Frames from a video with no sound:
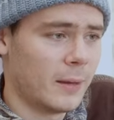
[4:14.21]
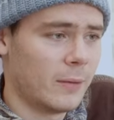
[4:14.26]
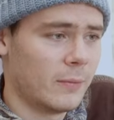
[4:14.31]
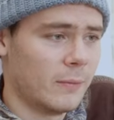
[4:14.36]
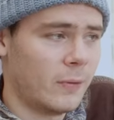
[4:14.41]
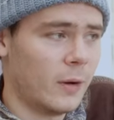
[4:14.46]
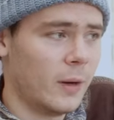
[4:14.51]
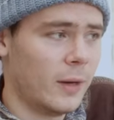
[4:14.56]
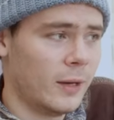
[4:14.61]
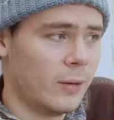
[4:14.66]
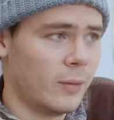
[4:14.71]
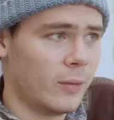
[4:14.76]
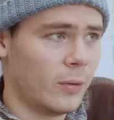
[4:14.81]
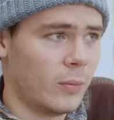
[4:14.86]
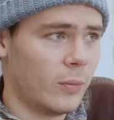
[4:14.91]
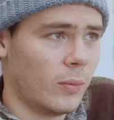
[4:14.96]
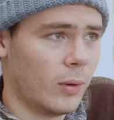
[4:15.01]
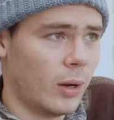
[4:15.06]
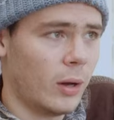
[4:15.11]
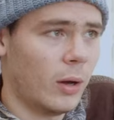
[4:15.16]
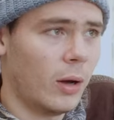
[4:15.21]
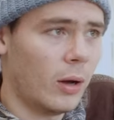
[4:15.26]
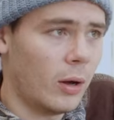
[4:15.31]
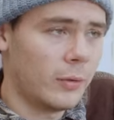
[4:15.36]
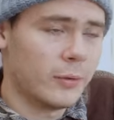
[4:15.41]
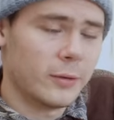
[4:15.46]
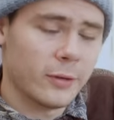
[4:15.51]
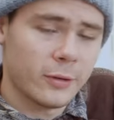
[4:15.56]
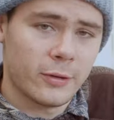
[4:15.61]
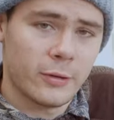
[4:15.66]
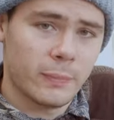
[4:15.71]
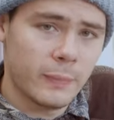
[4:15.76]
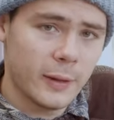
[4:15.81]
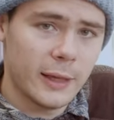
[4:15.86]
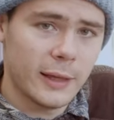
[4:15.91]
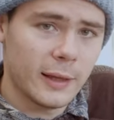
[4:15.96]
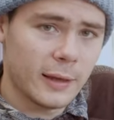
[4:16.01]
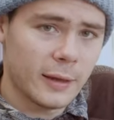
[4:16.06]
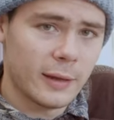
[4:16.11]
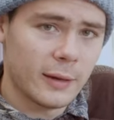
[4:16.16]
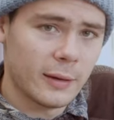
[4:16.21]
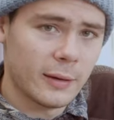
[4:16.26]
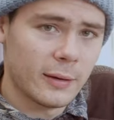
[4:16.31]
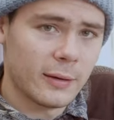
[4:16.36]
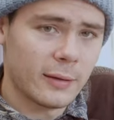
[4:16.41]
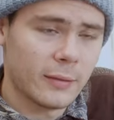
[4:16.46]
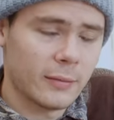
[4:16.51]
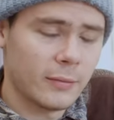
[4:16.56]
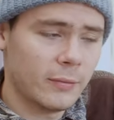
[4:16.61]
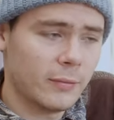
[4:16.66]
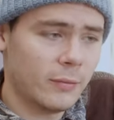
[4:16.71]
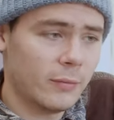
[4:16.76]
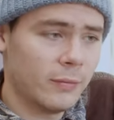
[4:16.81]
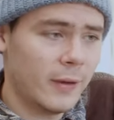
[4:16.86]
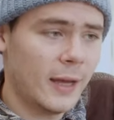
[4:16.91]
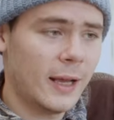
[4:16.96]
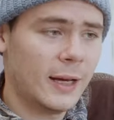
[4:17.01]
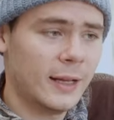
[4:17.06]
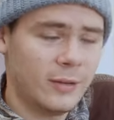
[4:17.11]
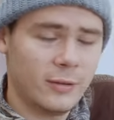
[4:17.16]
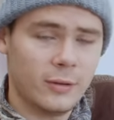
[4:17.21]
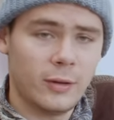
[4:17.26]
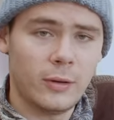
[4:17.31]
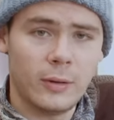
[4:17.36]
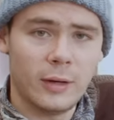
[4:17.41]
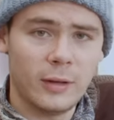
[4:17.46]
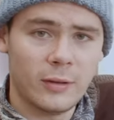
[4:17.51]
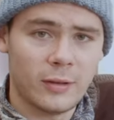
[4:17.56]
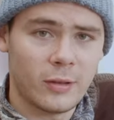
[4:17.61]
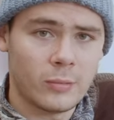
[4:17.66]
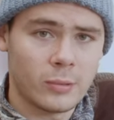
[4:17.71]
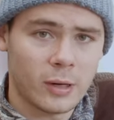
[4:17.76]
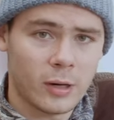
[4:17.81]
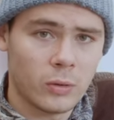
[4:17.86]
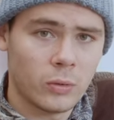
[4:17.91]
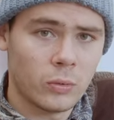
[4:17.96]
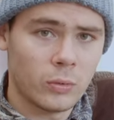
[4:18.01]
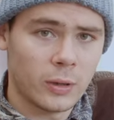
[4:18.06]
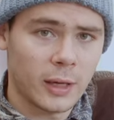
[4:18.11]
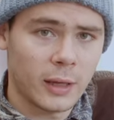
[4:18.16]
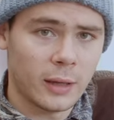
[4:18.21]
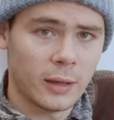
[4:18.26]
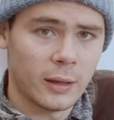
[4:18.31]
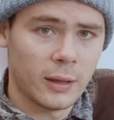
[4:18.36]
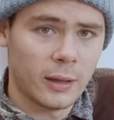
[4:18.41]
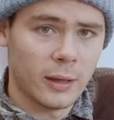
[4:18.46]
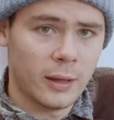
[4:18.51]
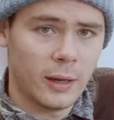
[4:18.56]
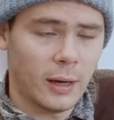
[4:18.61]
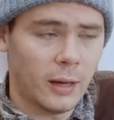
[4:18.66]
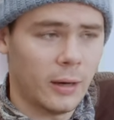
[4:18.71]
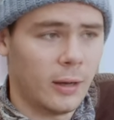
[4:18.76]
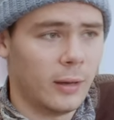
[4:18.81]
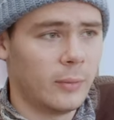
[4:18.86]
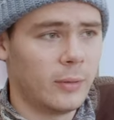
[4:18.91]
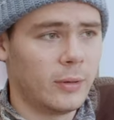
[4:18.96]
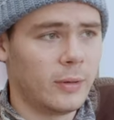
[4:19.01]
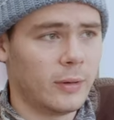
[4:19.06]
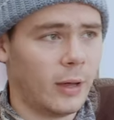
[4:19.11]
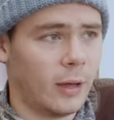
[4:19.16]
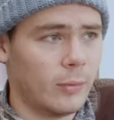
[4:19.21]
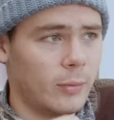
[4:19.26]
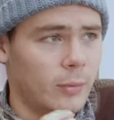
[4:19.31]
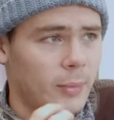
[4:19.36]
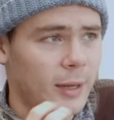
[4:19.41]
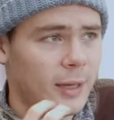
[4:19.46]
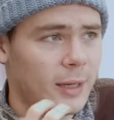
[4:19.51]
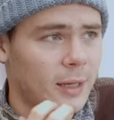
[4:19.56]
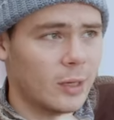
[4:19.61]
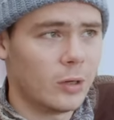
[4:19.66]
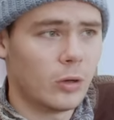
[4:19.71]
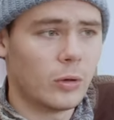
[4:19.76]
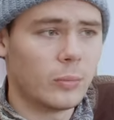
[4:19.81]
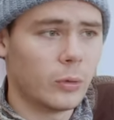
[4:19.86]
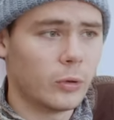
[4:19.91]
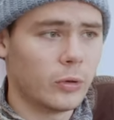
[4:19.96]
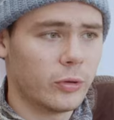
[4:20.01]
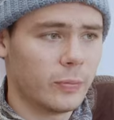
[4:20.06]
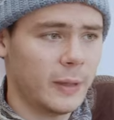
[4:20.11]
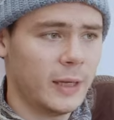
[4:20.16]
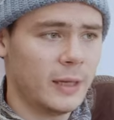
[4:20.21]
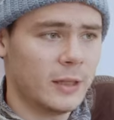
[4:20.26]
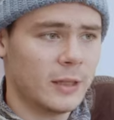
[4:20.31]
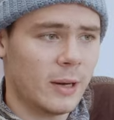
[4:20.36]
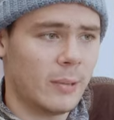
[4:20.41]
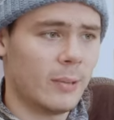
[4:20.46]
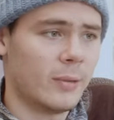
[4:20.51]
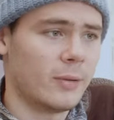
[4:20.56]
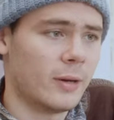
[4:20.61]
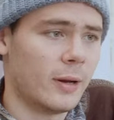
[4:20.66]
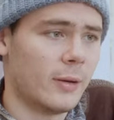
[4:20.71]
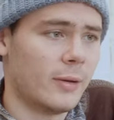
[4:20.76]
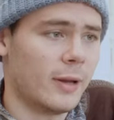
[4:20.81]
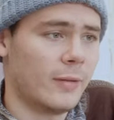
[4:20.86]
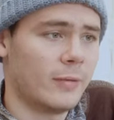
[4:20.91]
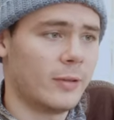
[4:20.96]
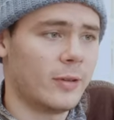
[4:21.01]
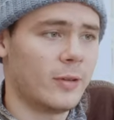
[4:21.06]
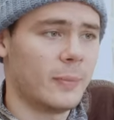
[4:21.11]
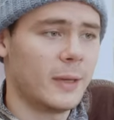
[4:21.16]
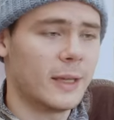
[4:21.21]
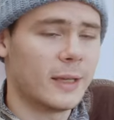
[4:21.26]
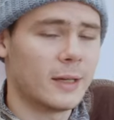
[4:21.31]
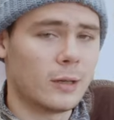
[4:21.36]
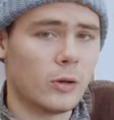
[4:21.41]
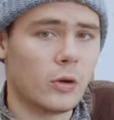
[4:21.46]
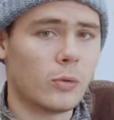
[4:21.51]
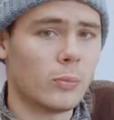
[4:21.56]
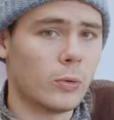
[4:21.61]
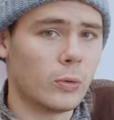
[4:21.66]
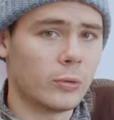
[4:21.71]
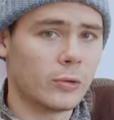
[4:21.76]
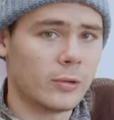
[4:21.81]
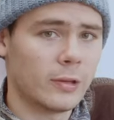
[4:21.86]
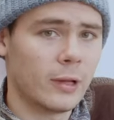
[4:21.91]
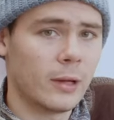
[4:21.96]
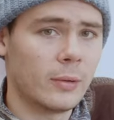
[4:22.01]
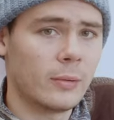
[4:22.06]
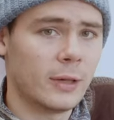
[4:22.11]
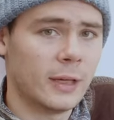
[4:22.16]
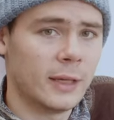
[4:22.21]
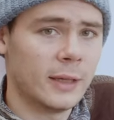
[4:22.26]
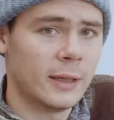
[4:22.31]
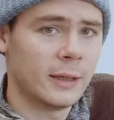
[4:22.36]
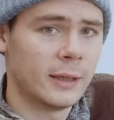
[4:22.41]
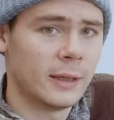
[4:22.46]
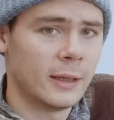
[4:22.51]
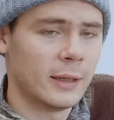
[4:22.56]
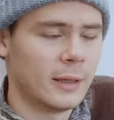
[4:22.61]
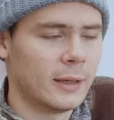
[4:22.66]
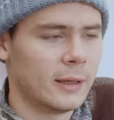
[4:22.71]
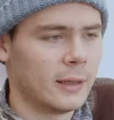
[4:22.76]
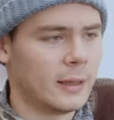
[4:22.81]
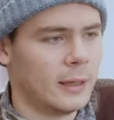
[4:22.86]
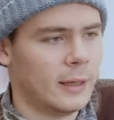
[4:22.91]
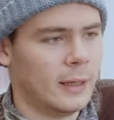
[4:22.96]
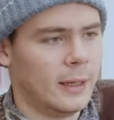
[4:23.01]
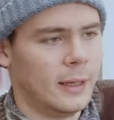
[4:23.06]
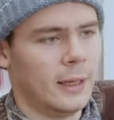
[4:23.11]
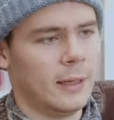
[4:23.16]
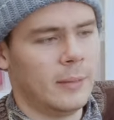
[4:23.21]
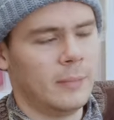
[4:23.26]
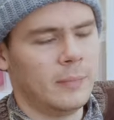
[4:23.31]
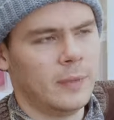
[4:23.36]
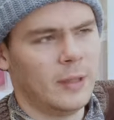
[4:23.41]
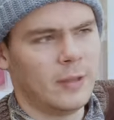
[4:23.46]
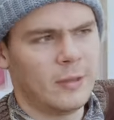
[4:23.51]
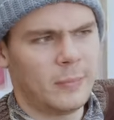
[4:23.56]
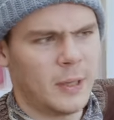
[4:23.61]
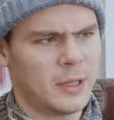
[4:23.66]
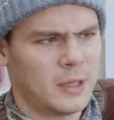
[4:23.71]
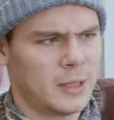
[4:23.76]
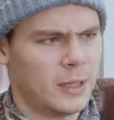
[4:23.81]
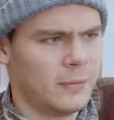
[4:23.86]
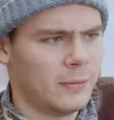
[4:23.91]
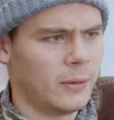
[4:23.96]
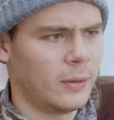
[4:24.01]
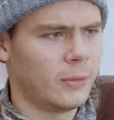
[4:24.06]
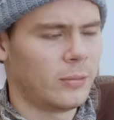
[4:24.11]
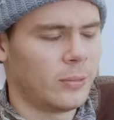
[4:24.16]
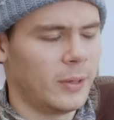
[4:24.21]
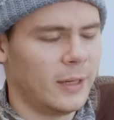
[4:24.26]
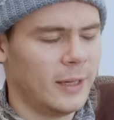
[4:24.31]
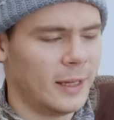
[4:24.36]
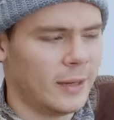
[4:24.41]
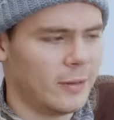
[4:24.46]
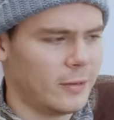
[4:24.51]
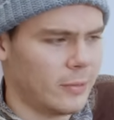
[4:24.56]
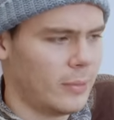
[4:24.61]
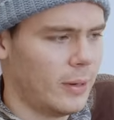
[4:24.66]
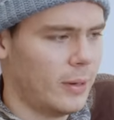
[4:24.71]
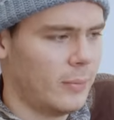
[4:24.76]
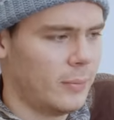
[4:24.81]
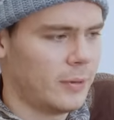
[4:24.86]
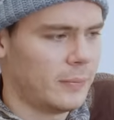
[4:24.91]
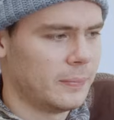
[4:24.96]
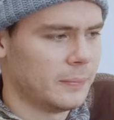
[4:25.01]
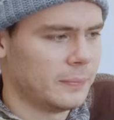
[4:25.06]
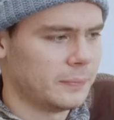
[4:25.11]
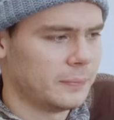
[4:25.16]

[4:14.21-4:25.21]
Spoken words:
find it hard to speak fairly soon into the recording, and I would make a lot more speech errors and I would have to speak a lot more slowly, especially if I was reading a script.